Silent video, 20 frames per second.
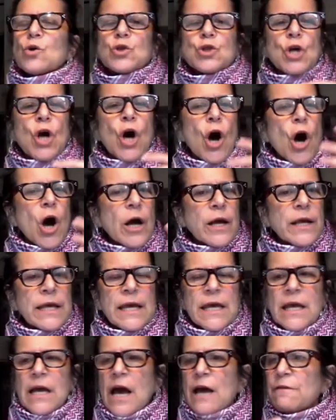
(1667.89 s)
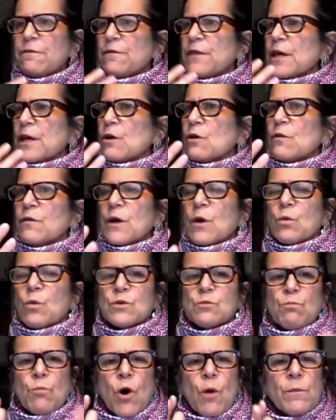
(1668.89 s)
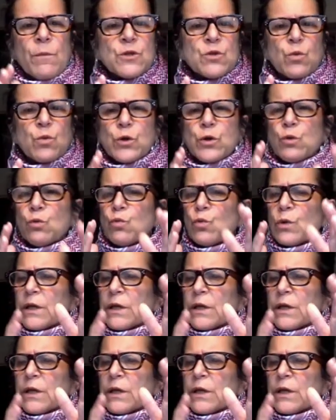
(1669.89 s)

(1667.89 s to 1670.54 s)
talking. I think there were moments where you